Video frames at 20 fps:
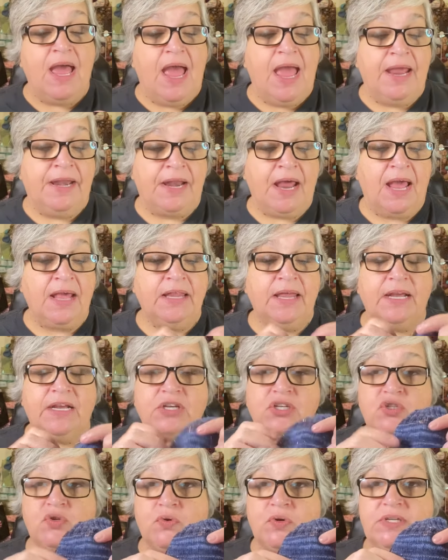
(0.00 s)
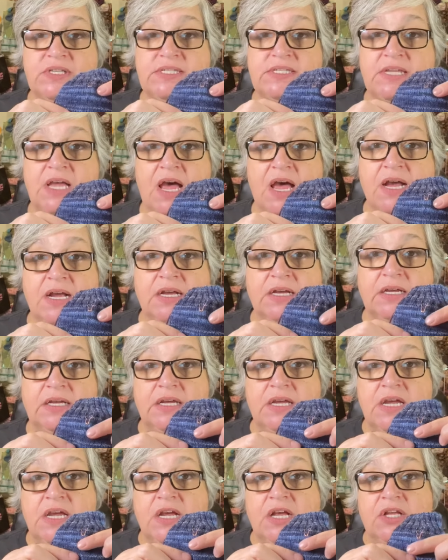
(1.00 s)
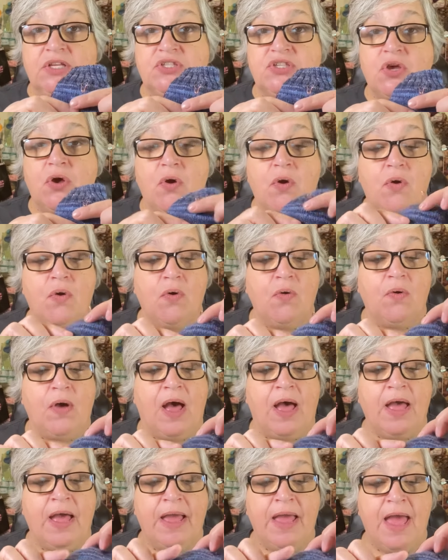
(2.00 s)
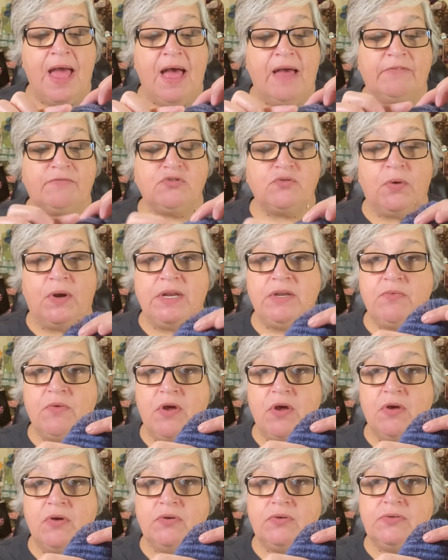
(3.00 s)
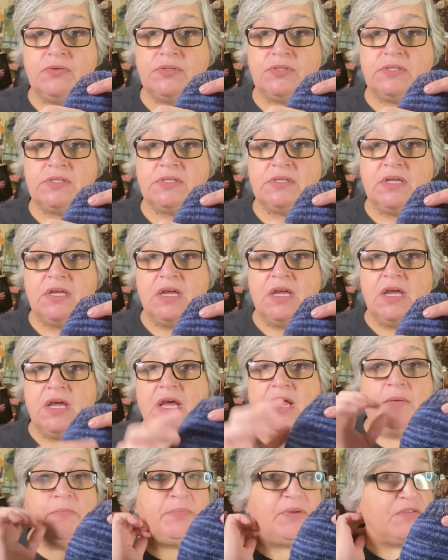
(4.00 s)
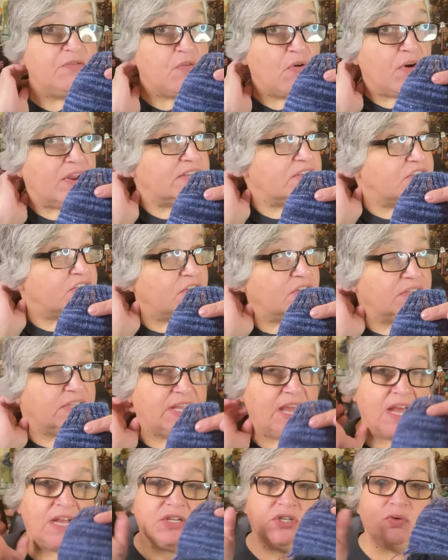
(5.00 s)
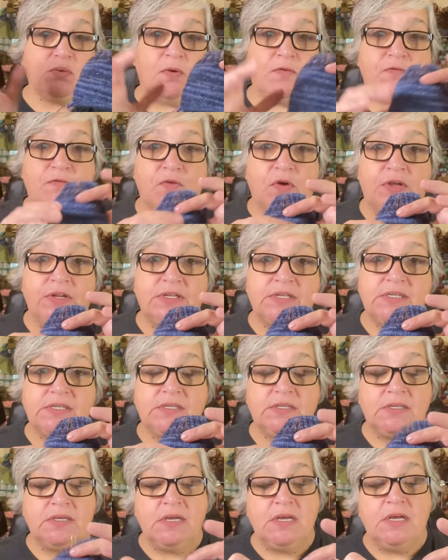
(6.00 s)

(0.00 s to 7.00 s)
and I like a shorty sock, so I have 20 rows before I start the actual foot.